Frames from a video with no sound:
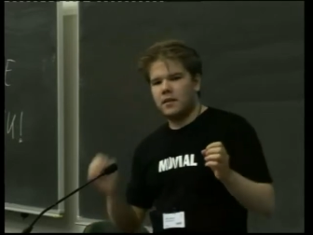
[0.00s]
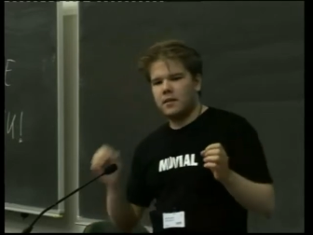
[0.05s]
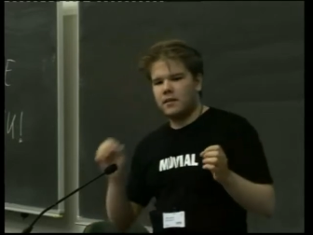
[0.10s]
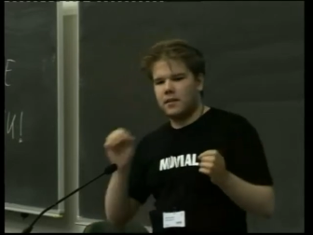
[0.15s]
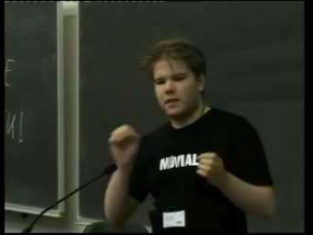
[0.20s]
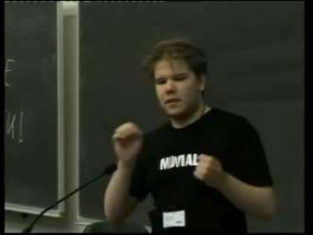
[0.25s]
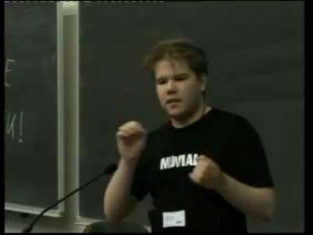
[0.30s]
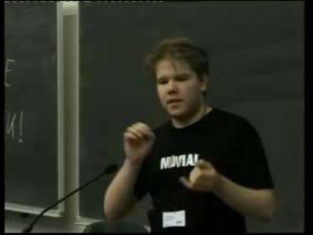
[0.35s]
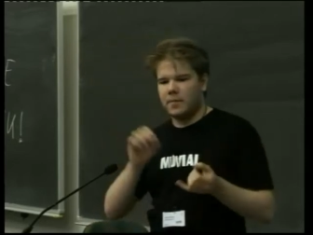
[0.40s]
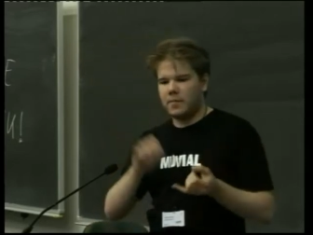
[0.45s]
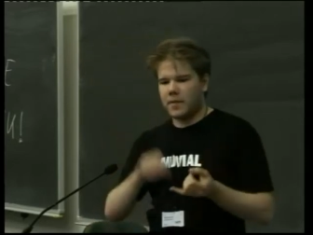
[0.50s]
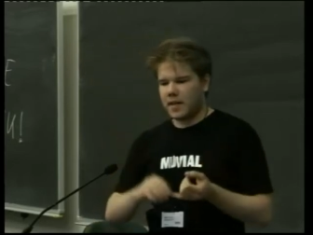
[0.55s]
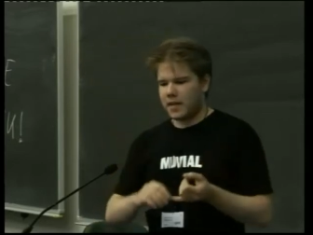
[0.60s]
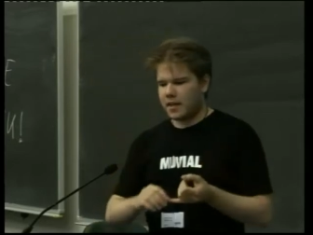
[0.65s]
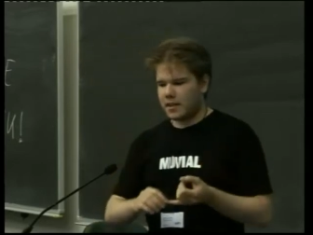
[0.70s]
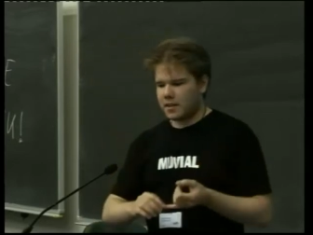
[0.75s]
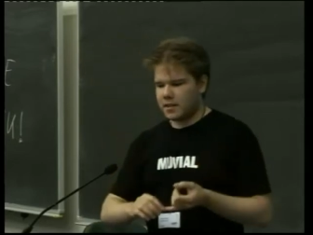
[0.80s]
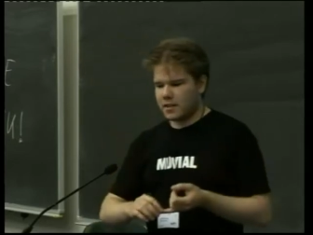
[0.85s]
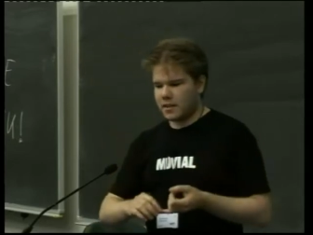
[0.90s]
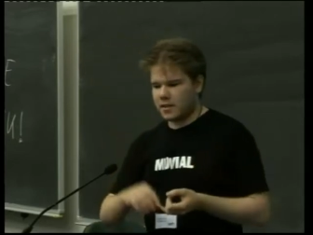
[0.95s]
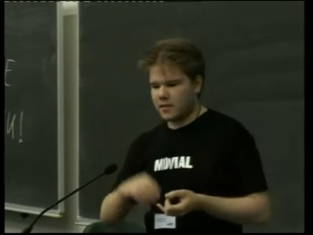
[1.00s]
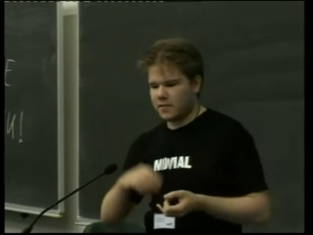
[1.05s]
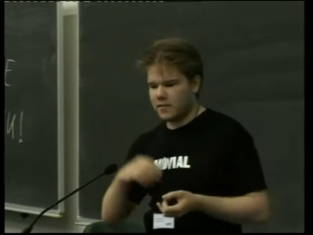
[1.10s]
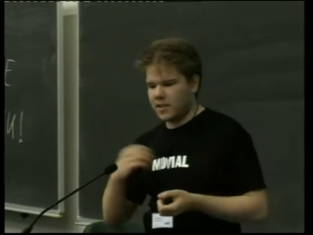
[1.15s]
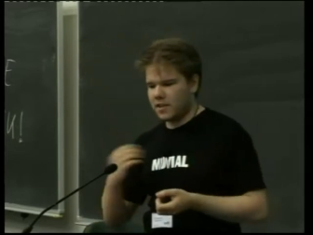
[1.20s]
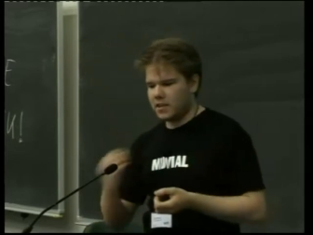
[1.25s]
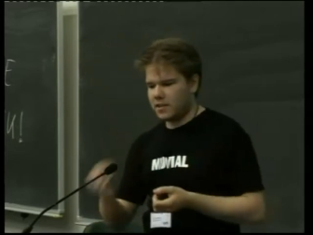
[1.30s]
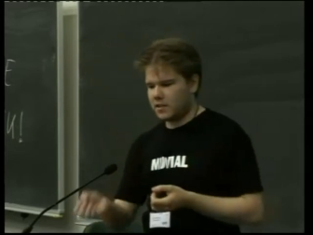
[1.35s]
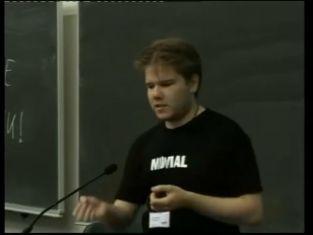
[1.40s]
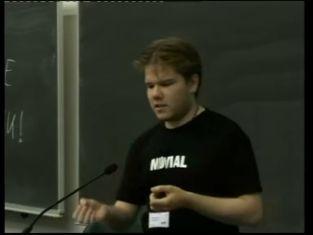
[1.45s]
the dependencies of
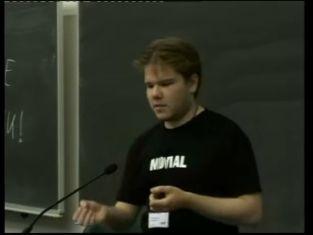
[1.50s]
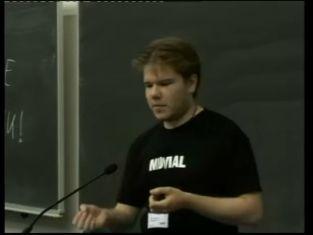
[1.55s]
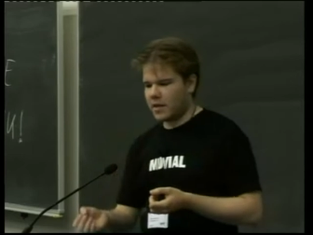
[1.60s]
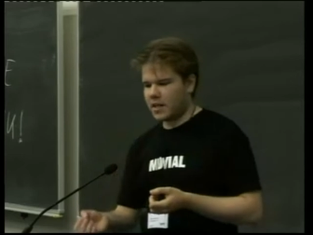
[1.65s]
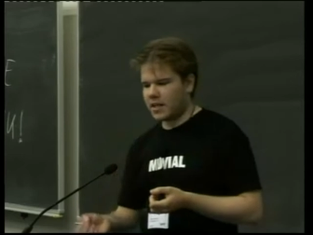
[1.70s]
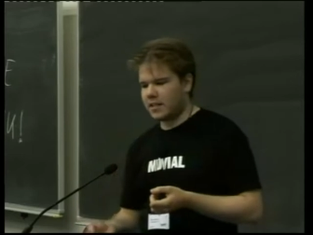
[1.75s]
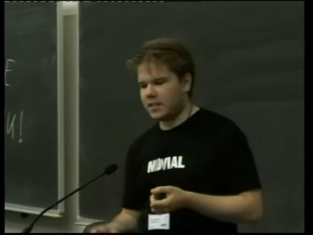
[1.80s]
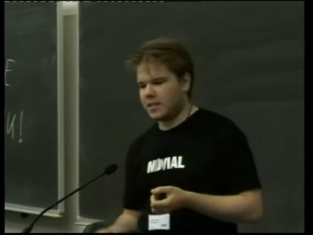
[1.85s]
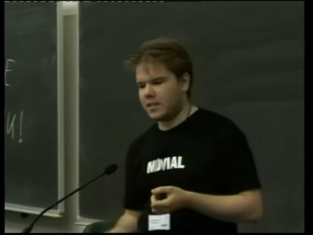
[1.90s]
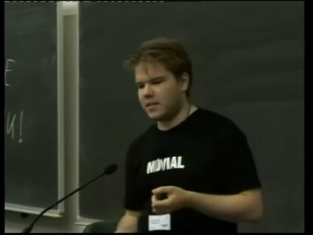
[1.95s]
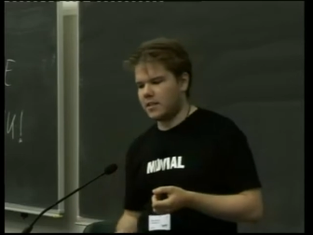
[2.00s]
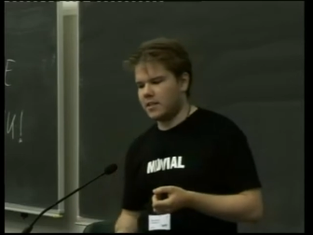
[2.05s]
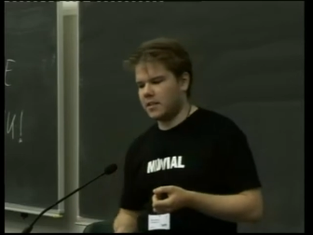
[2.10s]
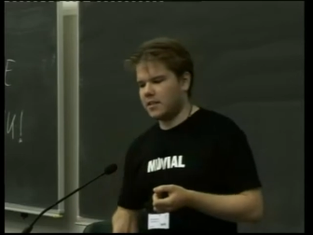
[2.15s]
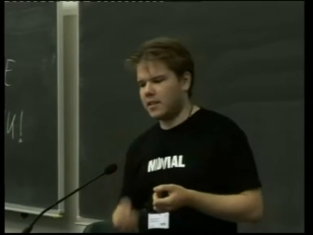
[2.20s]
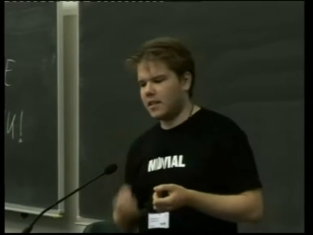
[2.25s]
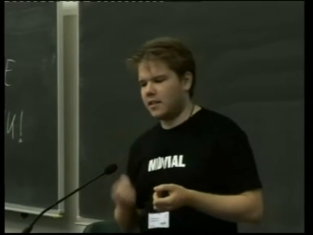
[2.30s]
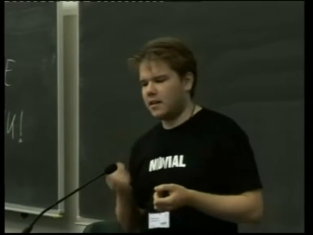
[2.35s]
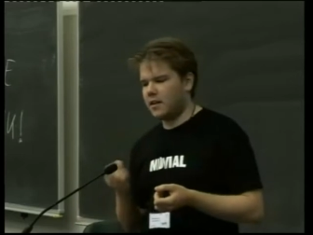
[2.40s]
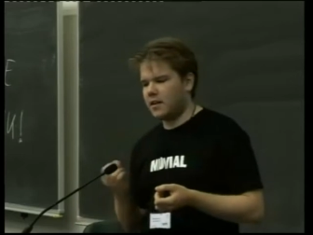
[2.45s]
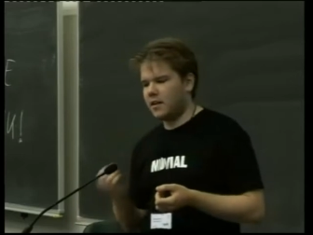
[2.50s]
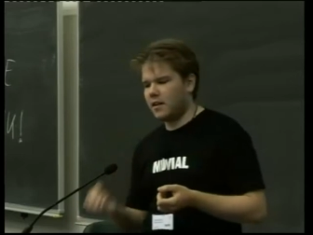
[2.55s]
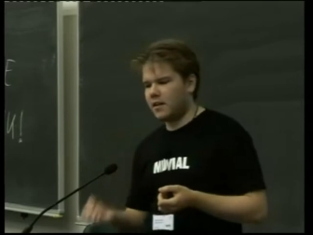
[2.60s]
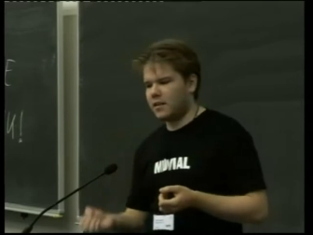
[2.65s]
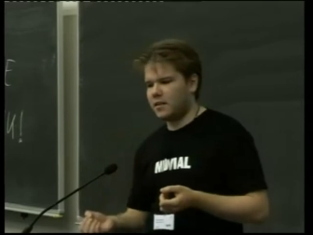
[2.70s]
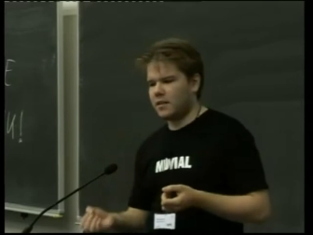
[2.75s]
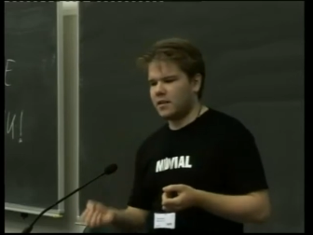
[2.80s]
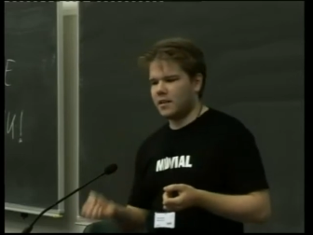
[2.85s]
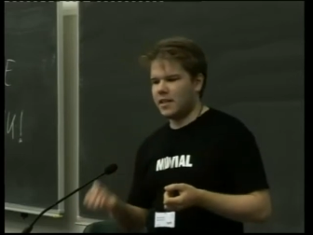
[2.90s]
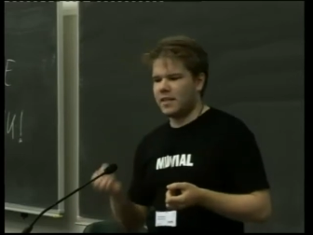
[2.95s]
essential packages that are
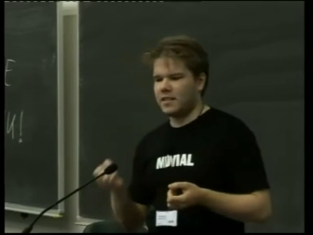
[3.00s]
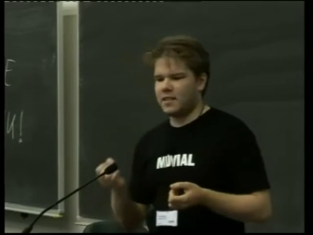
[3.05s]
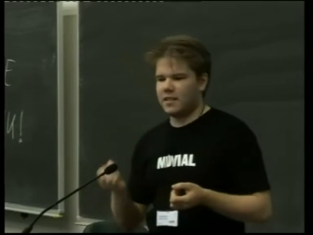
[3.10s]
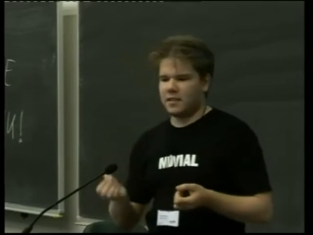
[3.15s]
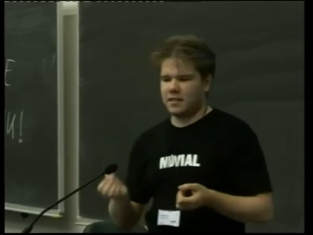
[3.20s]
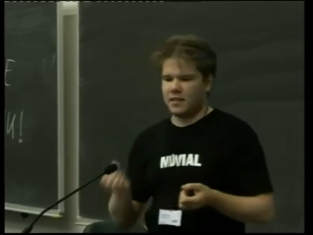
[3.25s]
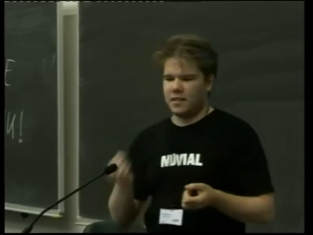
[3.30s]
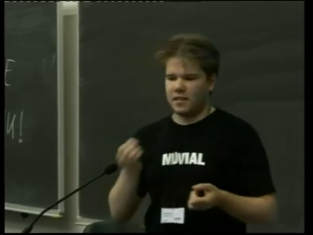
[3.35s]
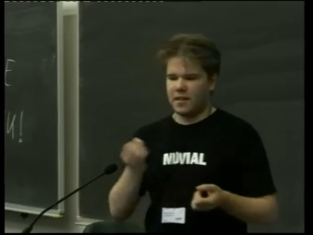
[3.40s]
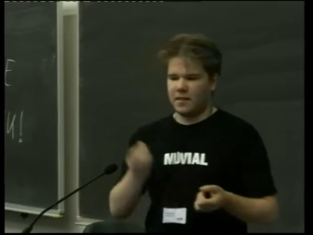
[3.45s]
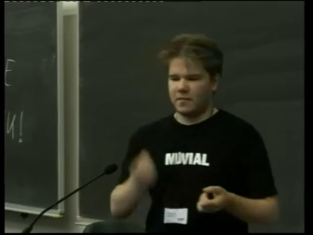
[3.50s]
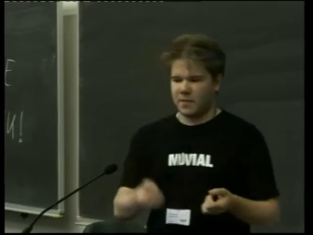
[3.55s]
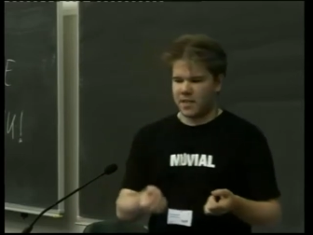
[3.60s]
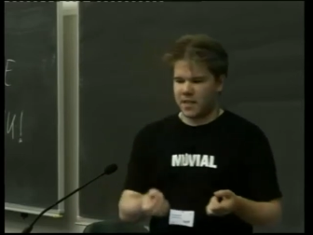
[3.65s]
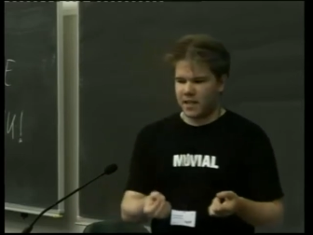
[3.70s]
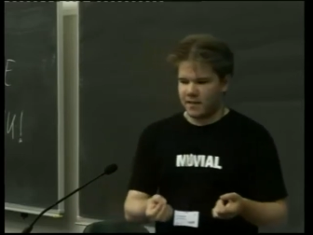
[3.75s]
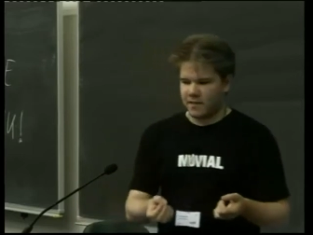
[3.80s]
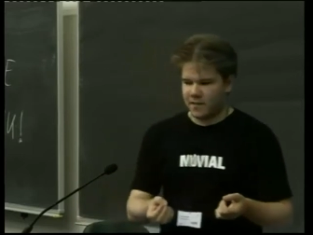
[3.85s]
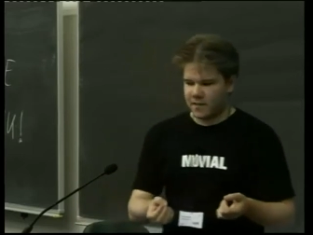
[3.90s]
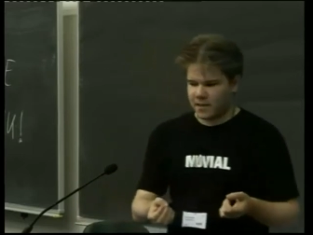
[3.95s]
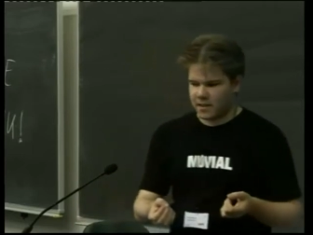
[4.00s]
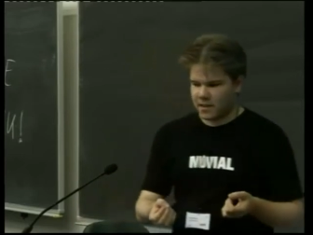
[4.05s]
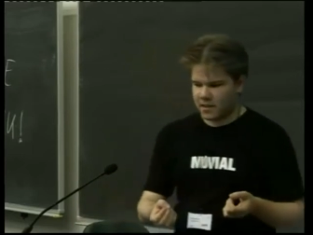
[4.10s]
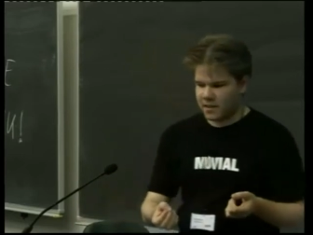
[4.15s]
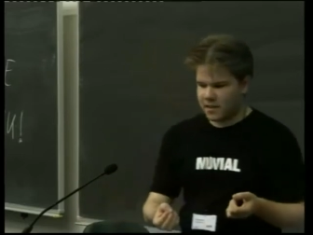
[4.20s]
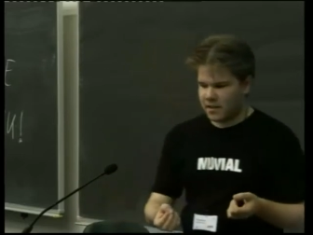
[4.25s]
not essential themselves